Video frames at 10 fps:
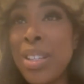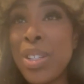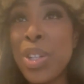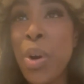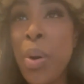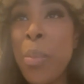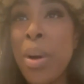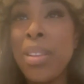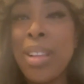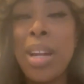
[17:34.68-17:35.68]
But I would
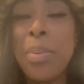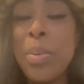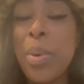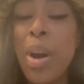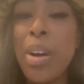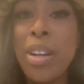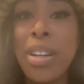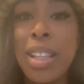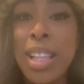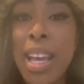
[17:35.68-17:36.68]
recommend, you
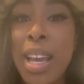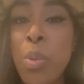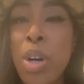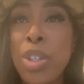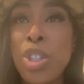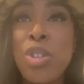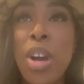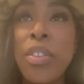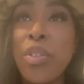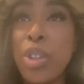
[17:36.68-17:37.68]
know, a lot of people out
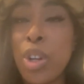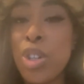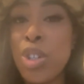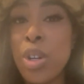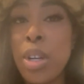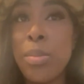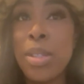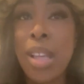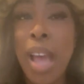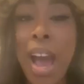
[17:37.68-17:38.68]
here in LA, while they're
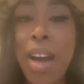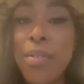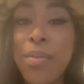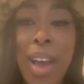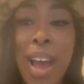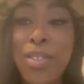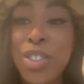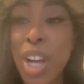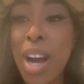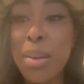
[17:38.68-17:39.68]
striving for their
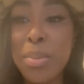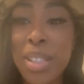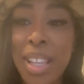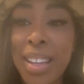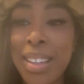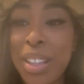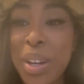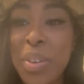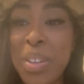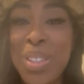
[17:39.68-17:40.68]
dreams, have, you know,
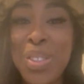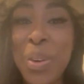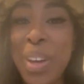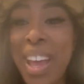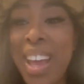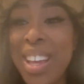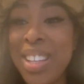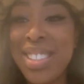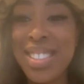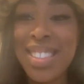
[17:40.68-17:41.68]
and it's okay.
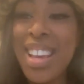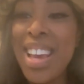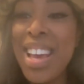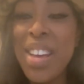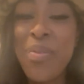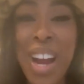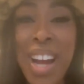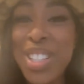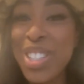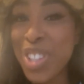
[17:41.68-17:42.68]
Just find
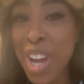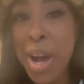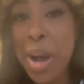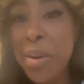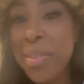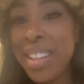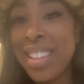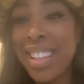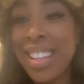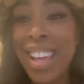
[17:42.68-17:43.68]
a job and
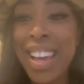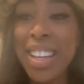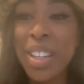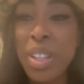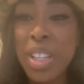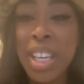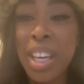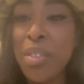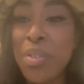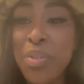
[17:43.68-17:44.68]
then like
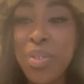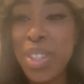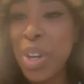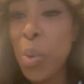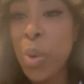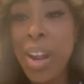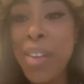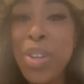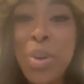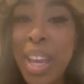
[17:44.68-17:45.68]
give, you know, whatever
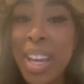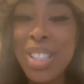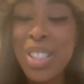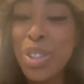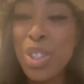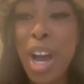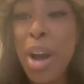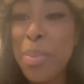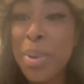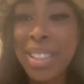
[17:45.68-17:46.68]
you can to your job,
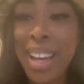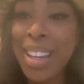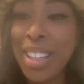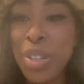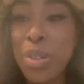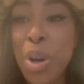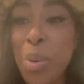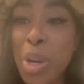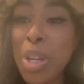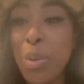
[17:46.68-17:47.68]
but like, you know
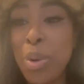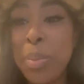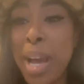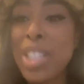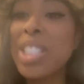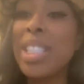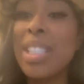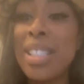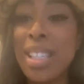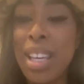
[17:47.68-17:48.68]
what your real passion is
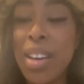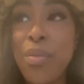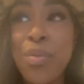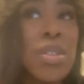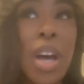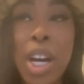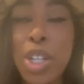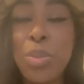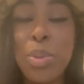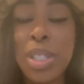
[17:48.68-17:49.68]
and give
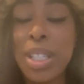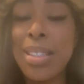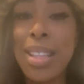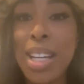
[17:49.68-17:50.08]
100% to that